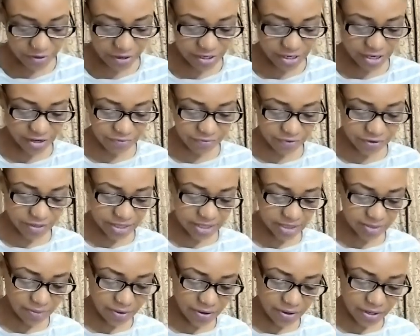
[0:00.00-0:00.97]
not every
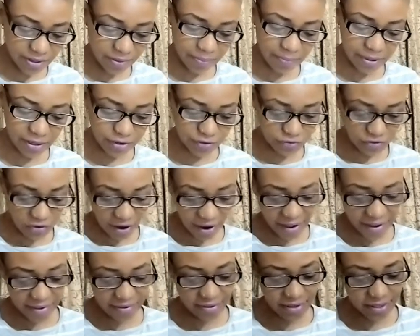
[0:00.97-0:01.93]
spirit, but
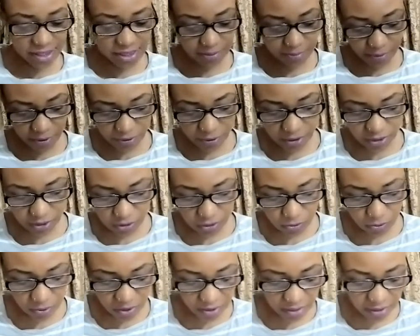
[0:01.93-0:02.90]
try the
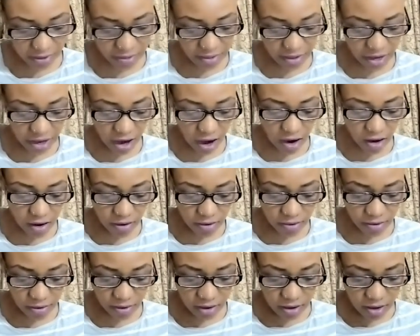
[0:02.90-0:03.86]
spirits whether they
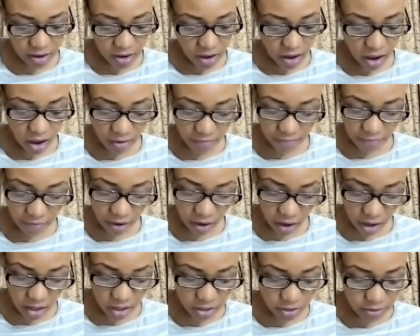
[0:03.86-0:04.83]
are of
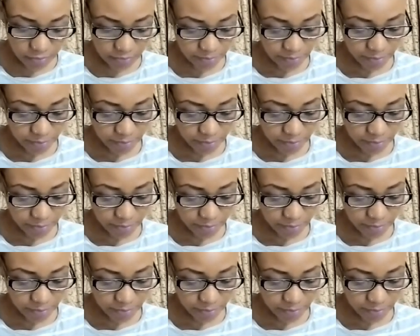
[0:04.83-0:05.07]
God,